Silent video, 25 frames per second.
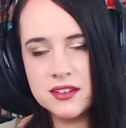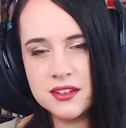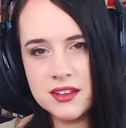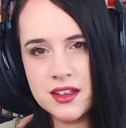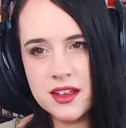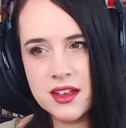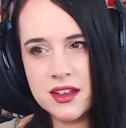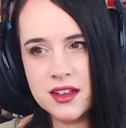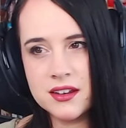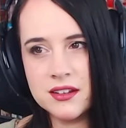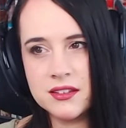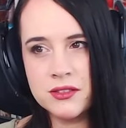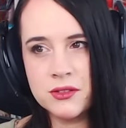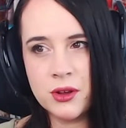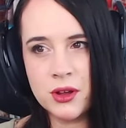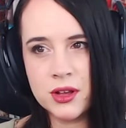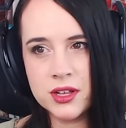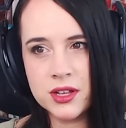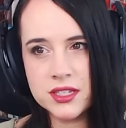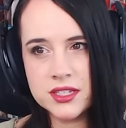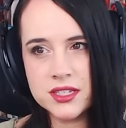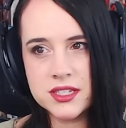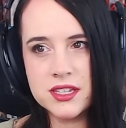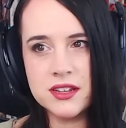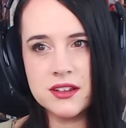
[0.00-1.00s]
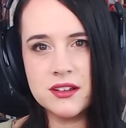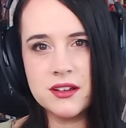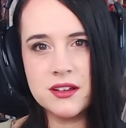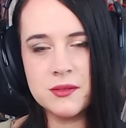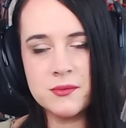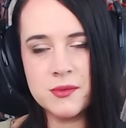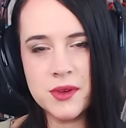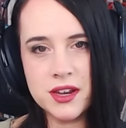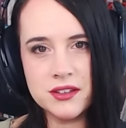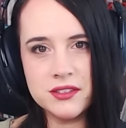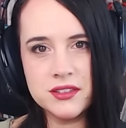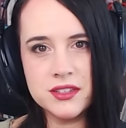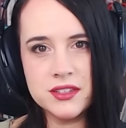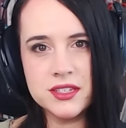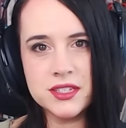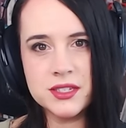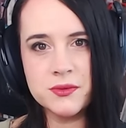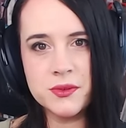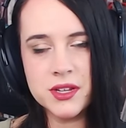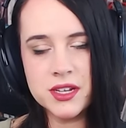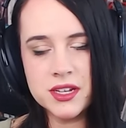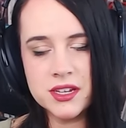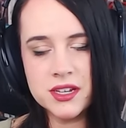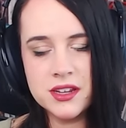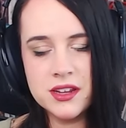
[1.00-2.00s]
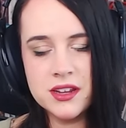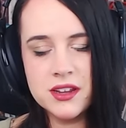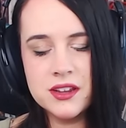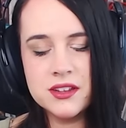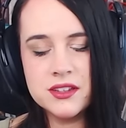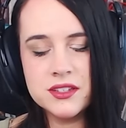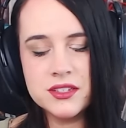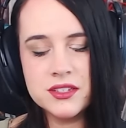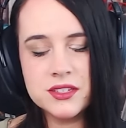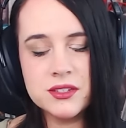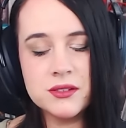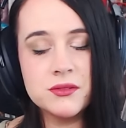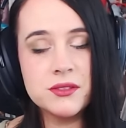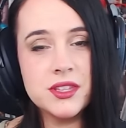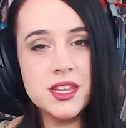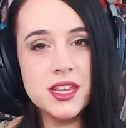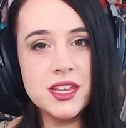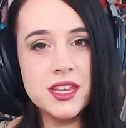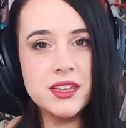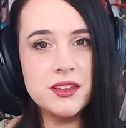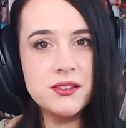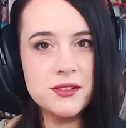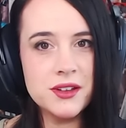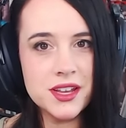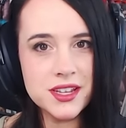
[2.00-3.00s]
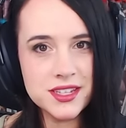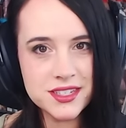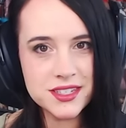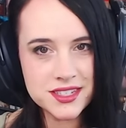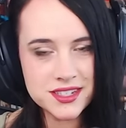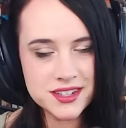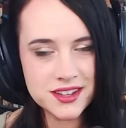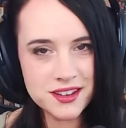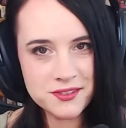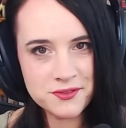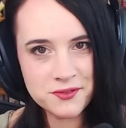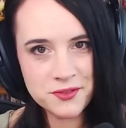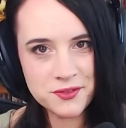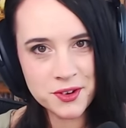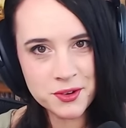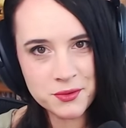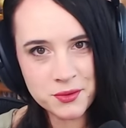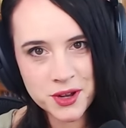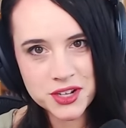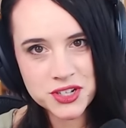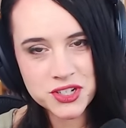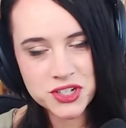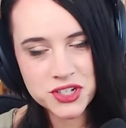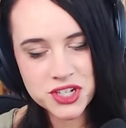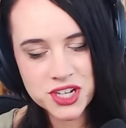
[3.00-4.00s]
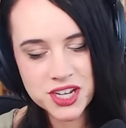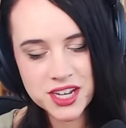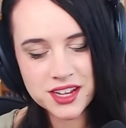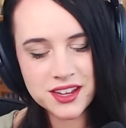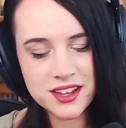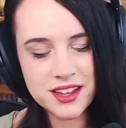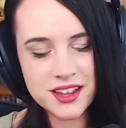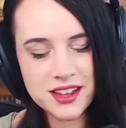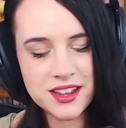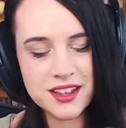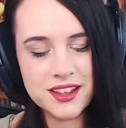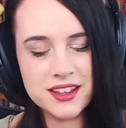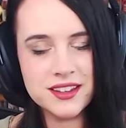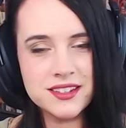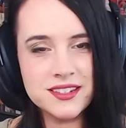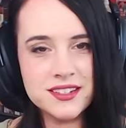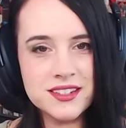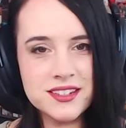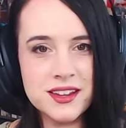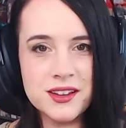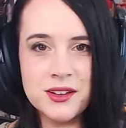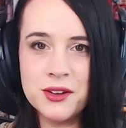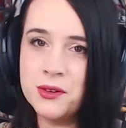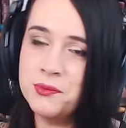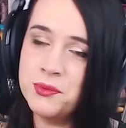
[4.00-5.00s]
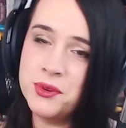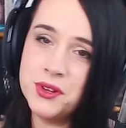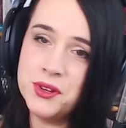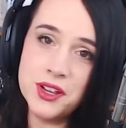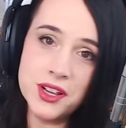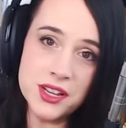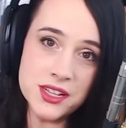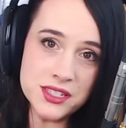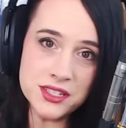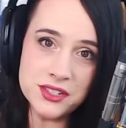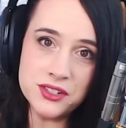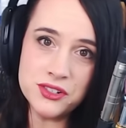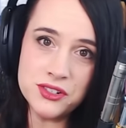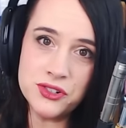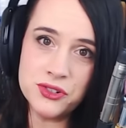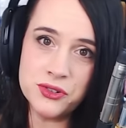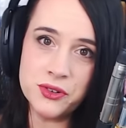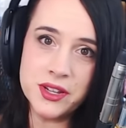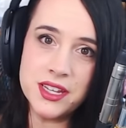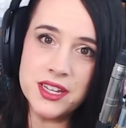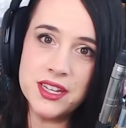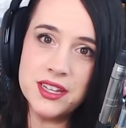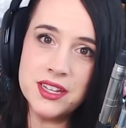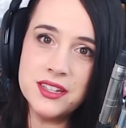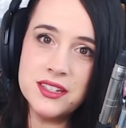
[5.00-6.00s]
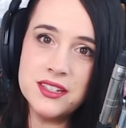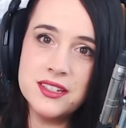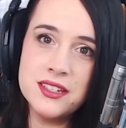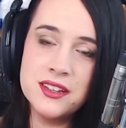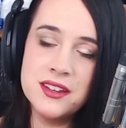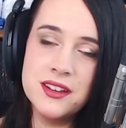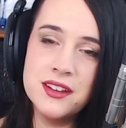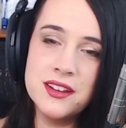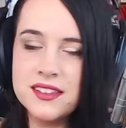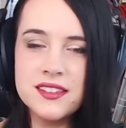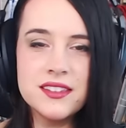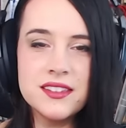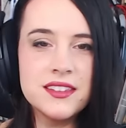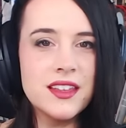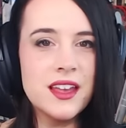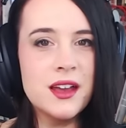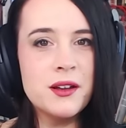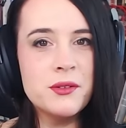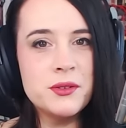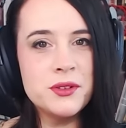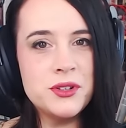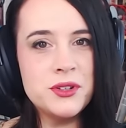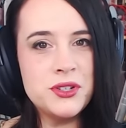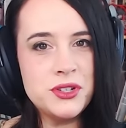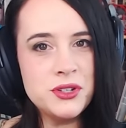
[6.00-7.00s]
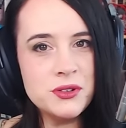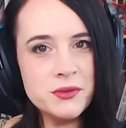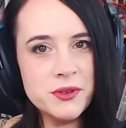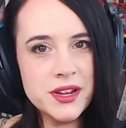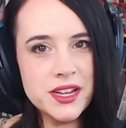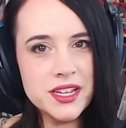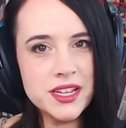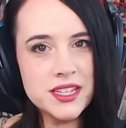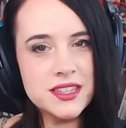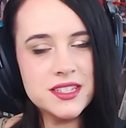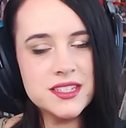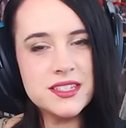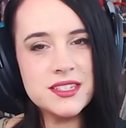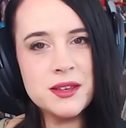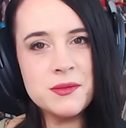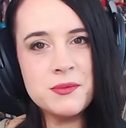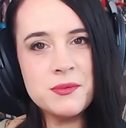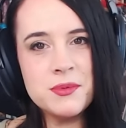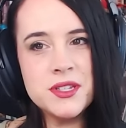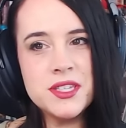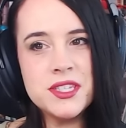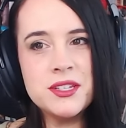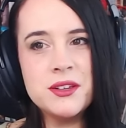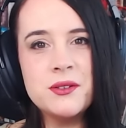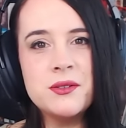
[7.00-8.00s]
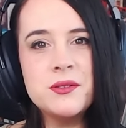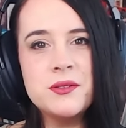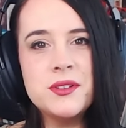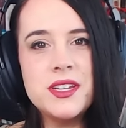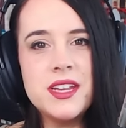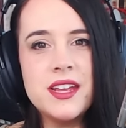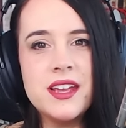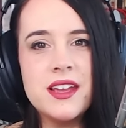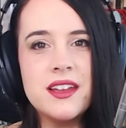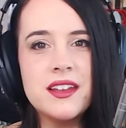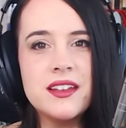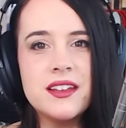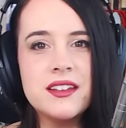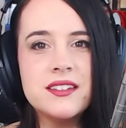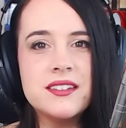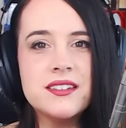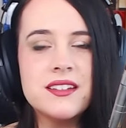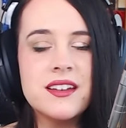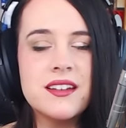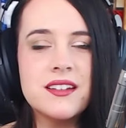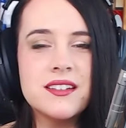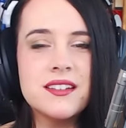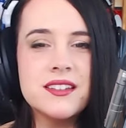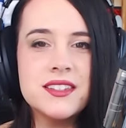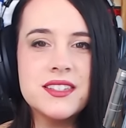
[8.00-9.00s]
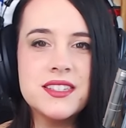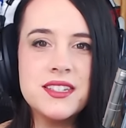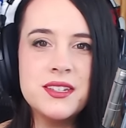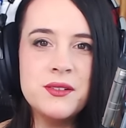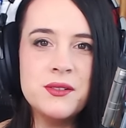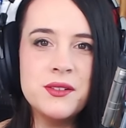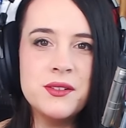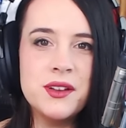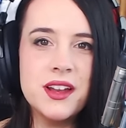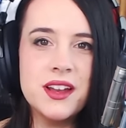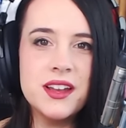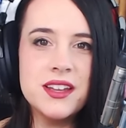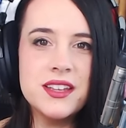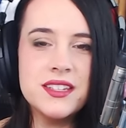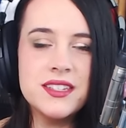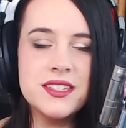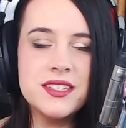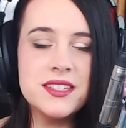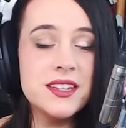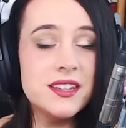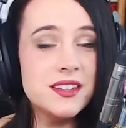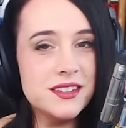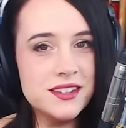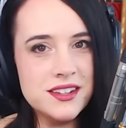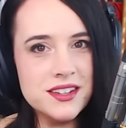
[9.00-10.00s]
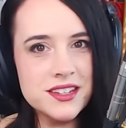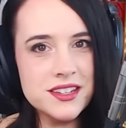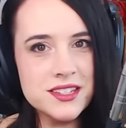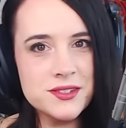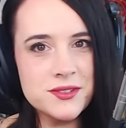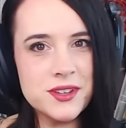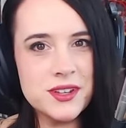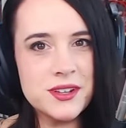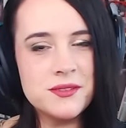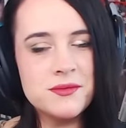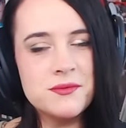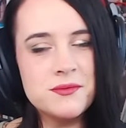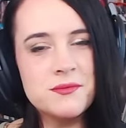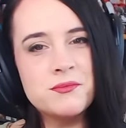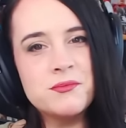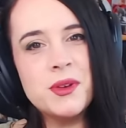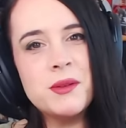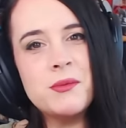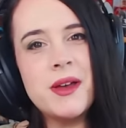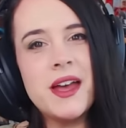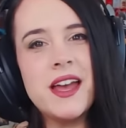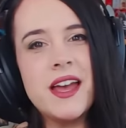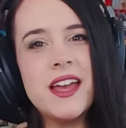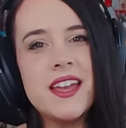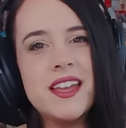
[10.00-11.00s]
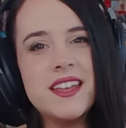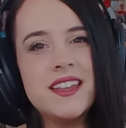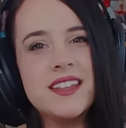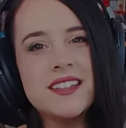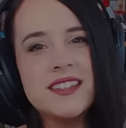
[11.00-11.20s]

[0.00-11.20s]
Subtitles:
and thoughts that come out of this one. So thank you guys again for watching, and I hope you guys enjoyed it. How would you rank this episode? And I'll see you guys in the next one. Bye-bye.